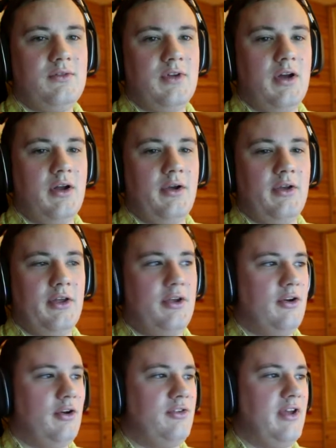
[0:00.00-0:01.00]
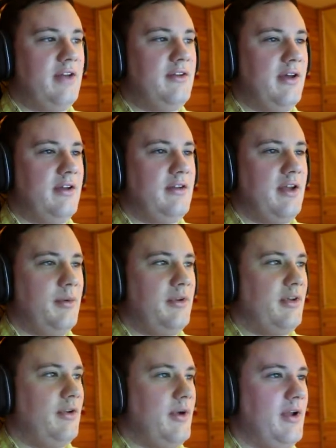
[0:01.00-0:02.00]
Oh no, you're dead. Yeah, we
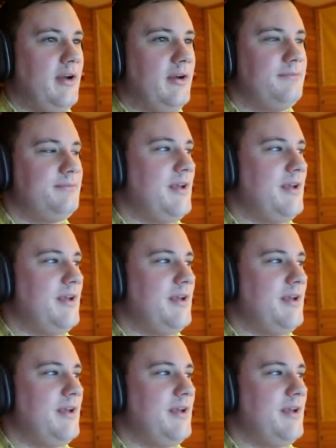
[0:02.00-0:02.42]
need to get you out of here.